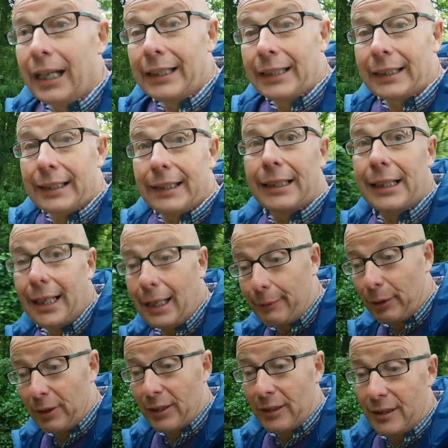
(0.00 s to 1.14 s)
little
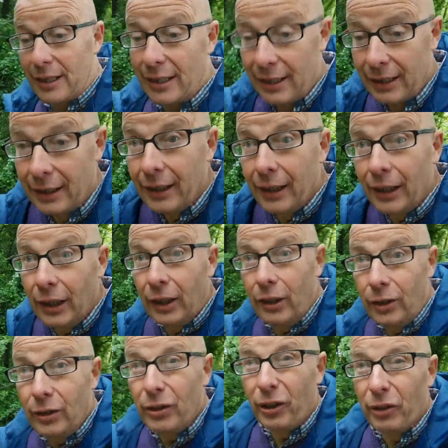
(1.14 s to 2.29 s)
inclement and
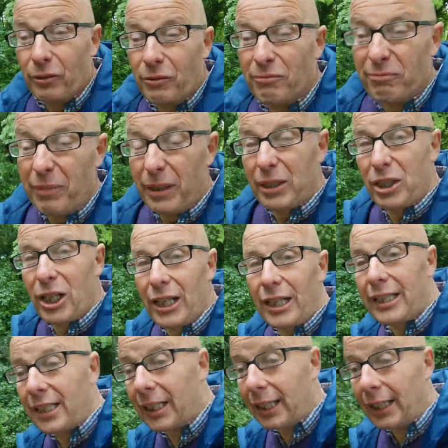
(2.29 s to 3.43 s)
you know, a bit
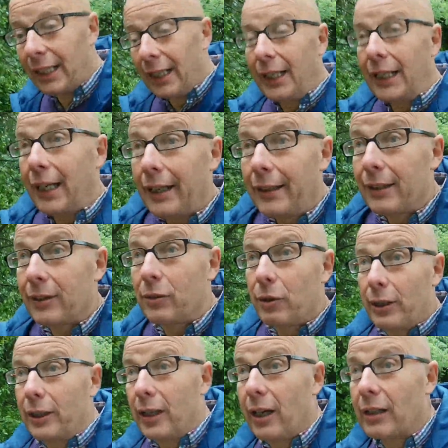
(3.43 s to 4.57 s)
chilly, I think it's
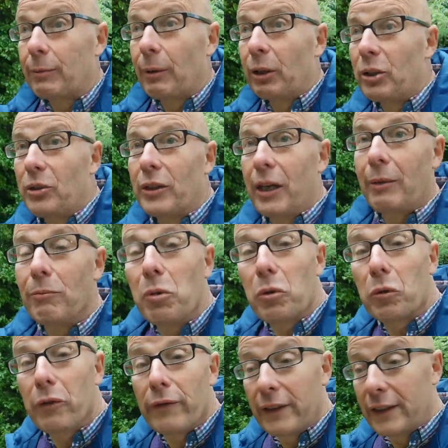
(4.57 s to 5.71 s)
quite nice because you get
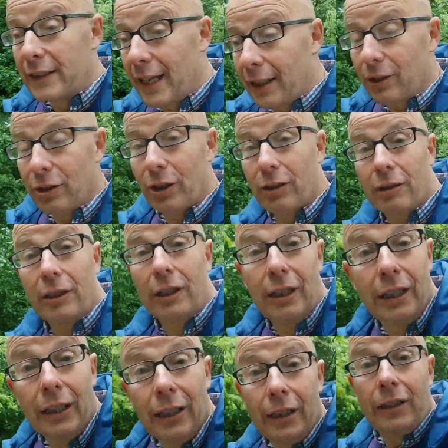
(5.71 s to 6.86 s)
more of this nature
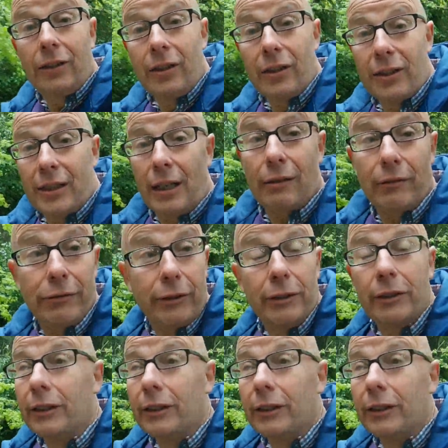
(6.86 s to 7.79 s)
to yourself.